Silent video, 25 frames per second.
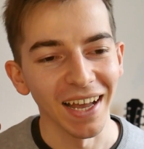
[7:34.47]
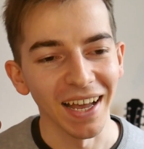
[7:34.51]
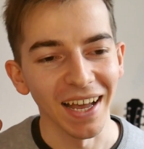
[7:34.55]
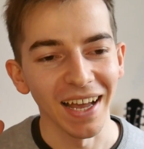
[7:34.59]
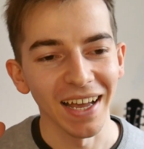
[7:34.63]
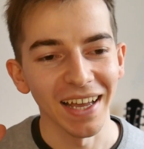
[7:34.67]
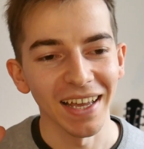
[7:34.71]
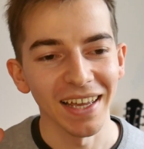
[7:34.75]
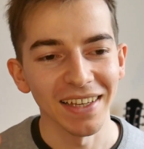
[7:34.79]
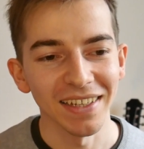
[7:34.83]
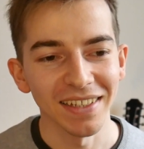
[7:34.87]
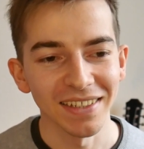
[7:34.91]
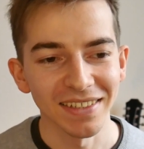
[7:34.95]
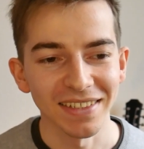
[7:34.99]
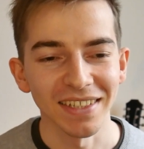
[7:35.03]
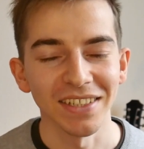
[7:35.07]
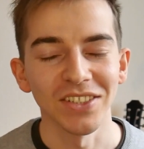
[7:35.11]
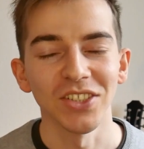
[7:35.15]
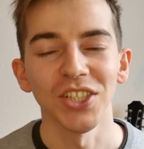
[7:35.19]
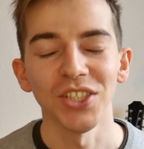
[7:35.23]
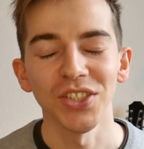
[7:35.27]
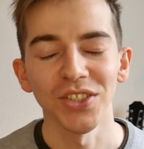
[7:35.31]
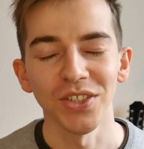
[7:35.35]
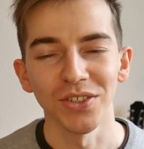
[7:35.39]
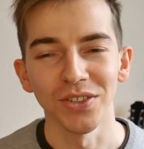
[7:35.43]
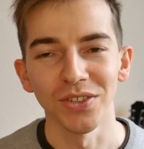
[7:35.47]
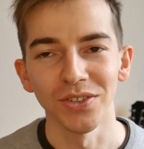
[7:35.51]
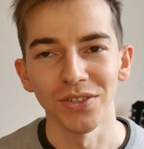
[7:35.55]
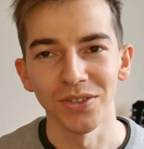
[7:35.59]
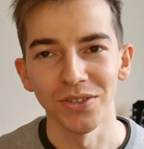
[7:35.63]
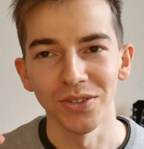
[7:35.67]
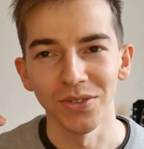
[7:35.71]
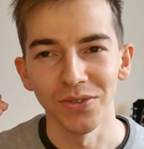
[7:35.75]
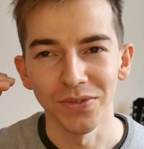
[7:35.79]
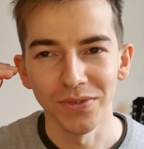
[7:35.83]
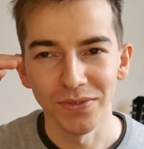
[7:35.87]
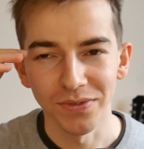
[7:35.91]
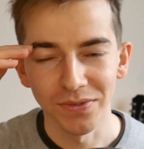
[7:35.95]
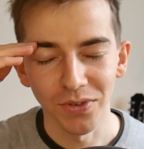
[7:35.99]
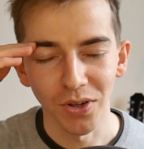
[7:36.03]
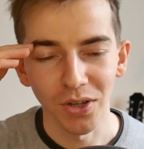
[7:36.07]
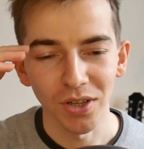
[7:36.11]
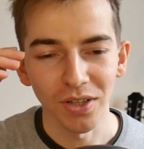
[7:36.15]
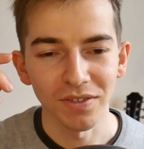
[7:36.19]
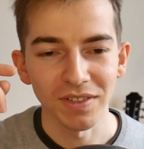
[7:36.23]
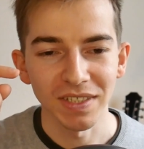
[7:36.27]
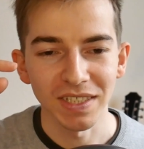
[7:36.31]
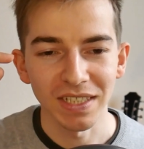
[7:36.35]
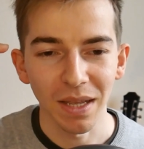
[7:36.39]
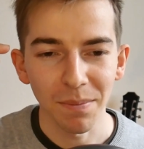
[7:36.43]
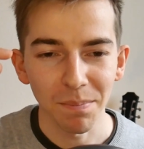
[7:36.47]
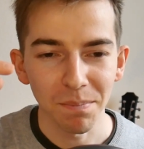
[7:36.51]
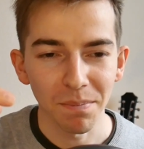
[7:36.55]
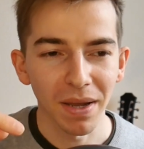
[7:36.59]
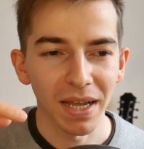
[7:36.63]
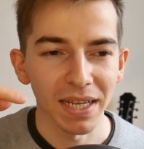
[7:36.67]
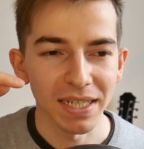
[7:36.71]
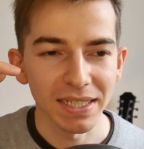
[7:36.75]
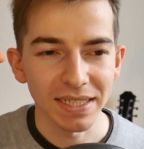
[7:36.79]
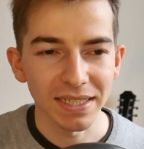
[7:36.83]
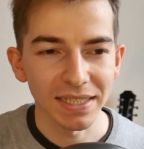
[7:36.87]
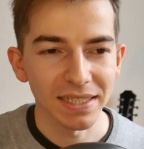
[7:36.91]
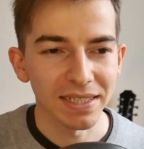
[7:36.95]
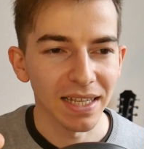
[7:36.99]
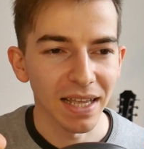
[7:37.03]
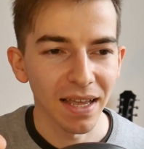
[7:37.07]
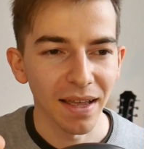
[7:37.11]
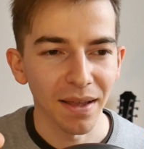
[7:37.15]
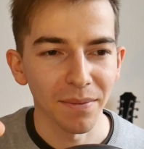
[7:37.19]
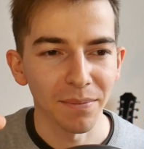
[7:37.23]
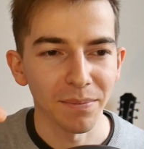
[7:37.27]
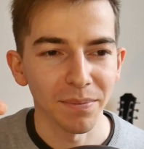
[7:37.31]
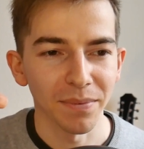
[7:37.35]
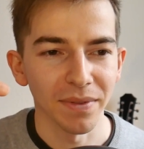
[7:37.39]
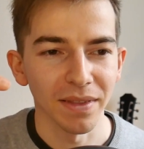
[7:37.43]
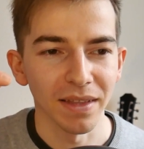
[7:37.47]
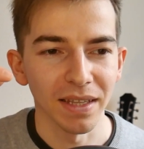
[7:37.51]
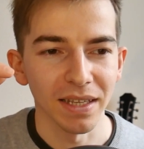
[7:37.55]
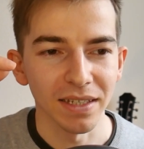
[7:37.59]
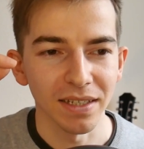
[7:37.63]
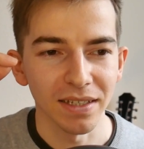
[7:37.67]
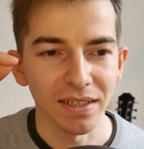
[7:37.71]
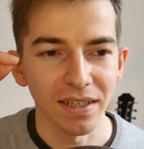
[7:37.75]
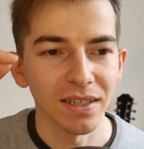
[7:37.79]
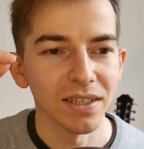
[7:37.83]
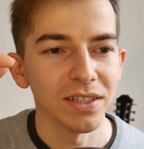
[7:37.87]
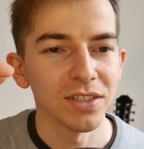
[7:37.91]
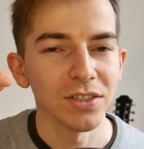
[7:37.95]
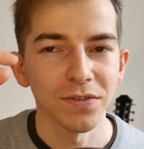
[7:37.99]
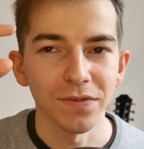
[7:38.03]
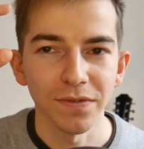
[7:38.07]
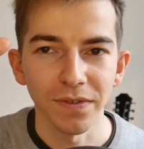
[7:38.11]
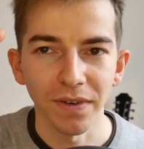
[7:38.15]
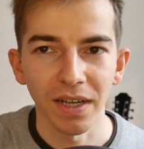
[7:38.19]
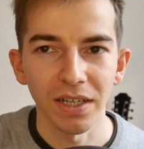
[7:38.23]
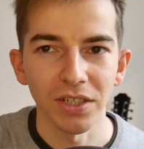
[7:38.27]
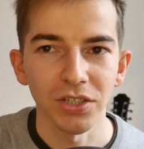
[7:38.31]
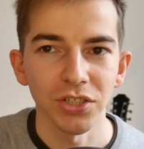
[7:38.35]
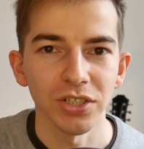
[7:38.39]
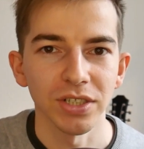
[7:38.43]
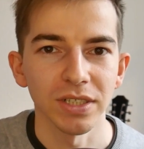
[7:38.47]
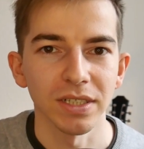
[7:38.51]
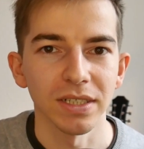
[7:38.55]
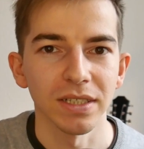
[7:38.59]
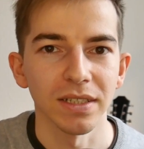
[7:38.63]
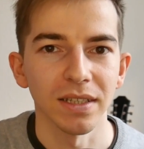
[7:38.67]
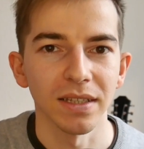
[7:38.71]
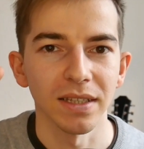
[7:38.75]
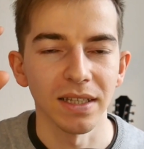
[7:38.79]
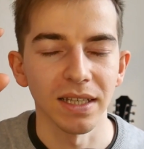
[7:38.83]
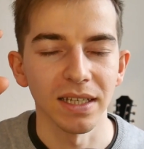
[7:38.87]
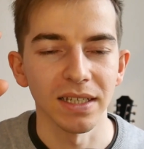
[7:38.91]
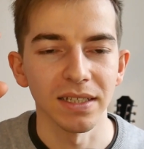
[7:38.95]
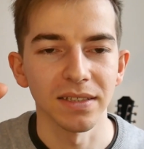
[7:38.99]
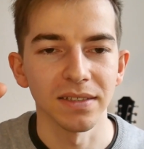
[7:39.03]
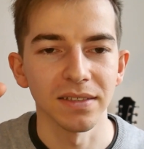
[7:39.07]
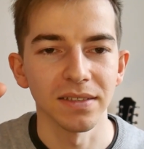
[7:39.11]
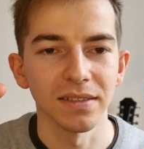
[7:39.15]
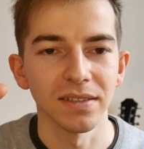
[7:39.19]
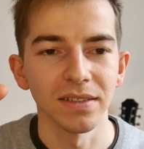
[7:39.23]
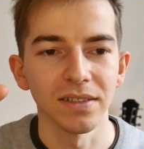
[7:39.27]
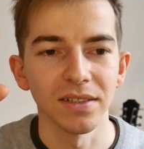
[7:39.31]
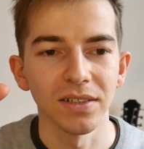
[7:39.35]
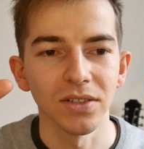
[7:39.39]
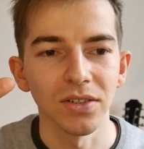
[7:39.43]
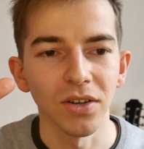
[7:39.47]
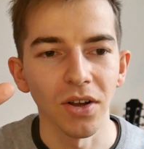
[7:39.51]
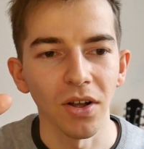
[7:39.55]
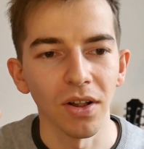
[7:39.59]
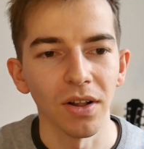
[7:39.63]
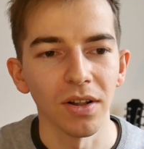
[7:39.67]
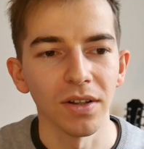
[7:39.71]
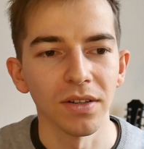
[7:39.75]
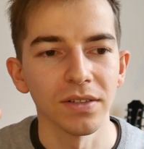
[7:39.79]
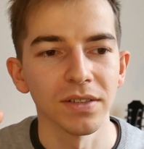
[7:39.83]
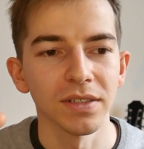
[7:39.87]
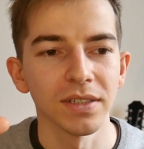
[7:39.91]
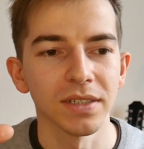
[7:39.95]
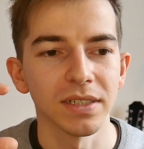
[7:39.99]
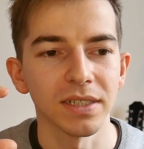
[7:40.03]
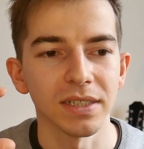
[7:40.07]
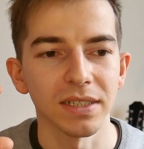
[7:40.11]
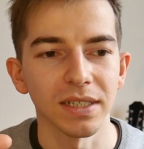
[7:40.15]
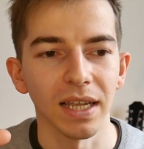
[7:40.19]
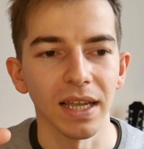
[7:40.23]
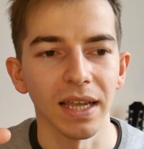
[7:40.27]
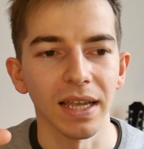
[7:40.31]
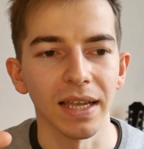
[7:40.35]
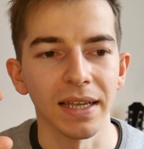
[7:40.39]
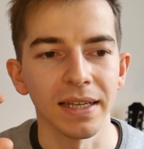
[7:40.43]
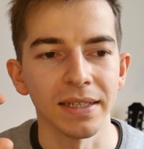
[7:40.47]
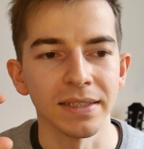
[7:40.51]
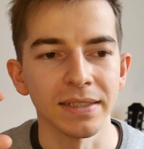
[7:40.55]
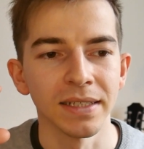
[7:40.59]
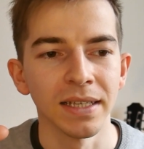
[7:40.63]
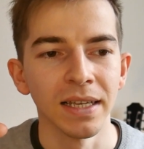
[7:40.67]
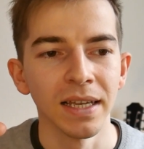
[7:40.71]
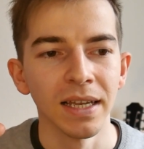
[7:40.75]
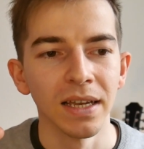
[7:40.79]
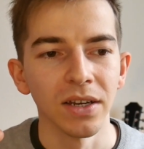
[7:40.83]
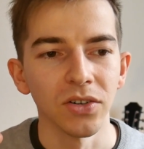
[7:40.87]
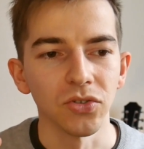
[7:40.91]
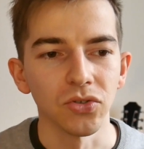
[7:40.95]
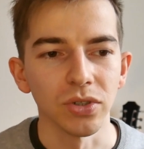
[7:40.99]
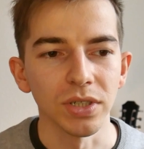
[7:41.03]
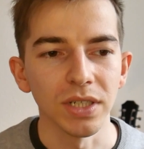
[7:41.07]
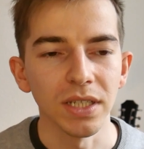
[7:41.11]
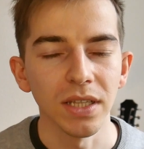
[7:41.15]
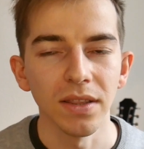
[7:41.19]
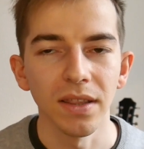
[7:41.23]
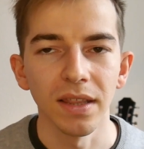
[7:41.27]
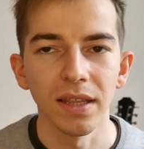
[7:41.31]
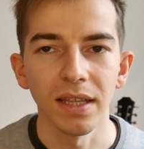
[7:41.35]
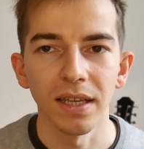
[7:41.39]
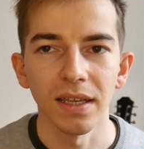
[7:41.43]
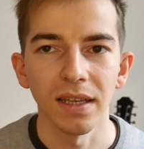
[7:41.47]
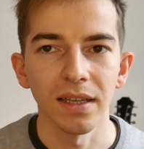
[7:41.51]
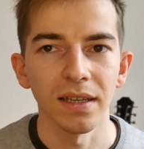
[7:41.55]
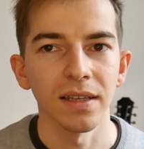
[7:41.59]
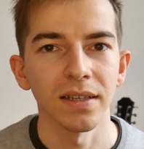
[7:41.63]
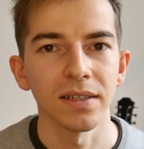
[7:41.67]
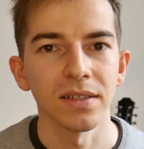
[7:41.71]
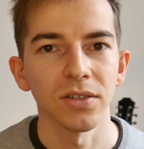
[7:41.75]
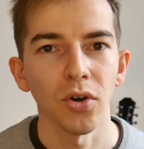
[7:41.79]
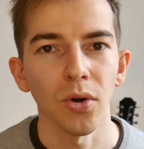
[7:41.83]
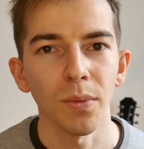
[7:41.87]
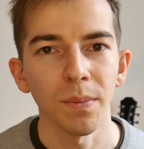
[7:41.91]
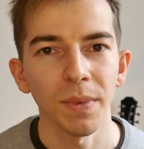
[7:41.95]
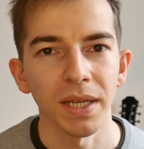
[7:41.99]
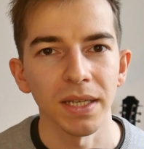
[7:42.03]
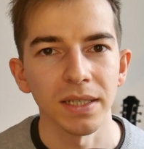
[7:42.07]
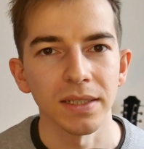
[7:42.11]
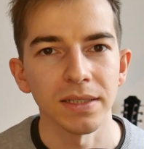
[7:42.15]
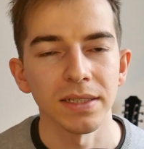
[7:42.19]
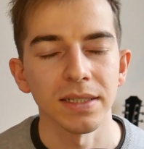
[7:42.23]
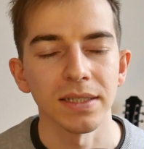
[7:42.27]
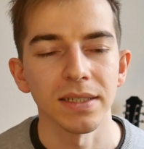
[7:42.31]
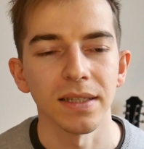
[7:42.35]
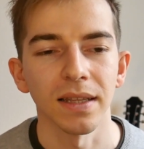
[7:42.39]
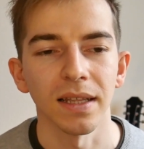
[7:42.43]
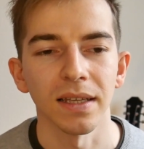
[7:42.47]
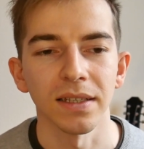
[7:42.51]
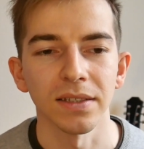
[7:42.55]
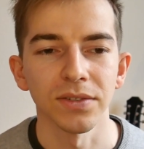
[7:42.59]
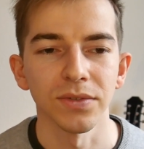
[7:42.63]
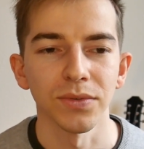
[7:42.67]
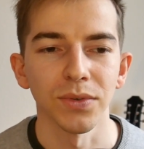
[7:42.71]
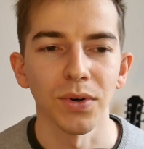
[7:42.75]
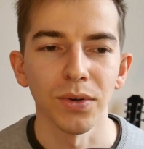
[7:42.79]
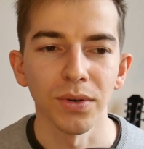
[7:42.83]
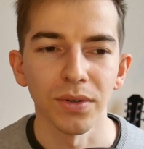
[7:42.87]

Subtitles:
I suggest you to follow step by step each function that calls and read the comments that